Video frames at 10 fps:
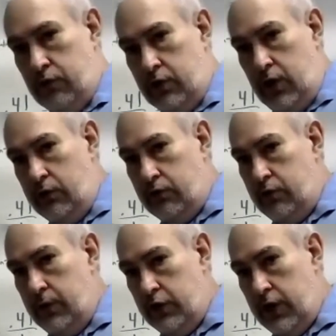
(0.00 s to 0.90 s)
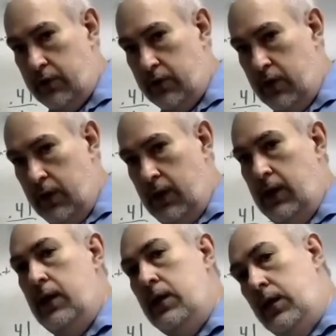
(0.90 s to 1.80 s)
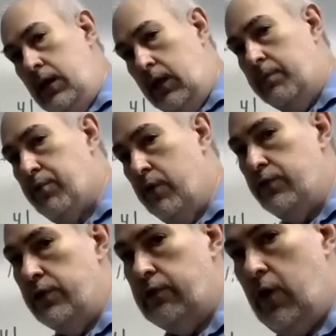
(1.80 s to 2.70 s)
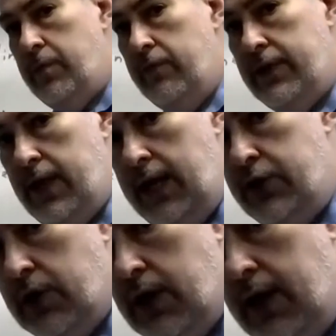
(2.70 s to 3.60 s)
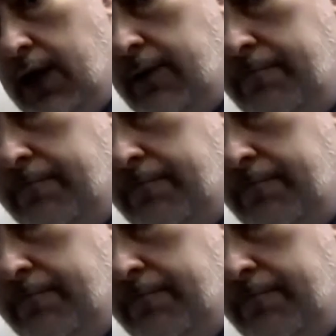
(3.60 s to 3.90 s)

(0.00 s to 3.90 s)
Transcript: and closer to each other, it'll approach the slope of the tangent line,